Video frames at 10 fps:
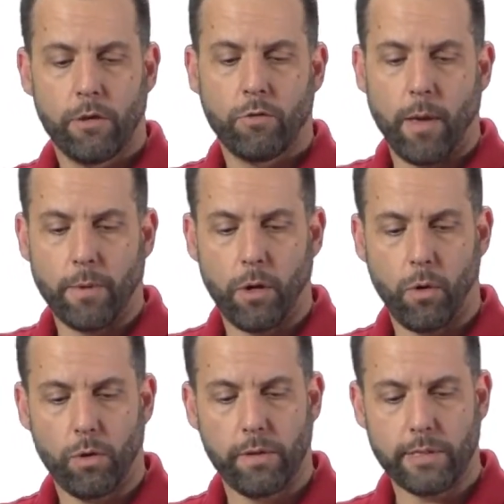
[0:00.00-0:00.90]
So I'm going to
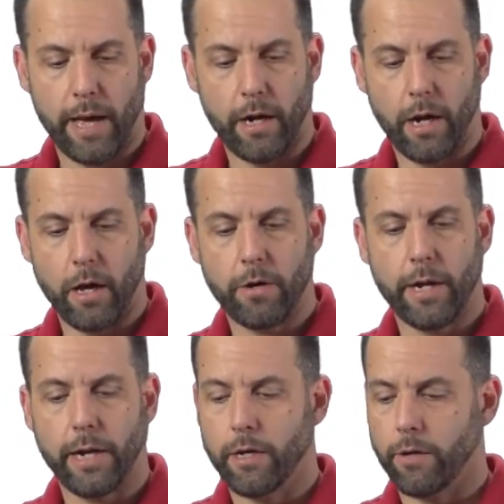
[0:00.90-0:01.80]
hold this out at
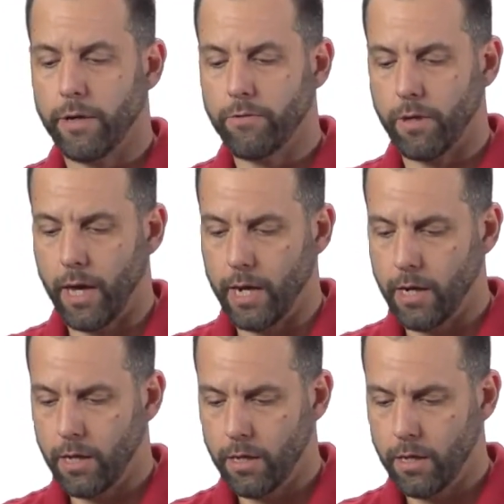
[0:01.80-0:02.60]
180 degrees again.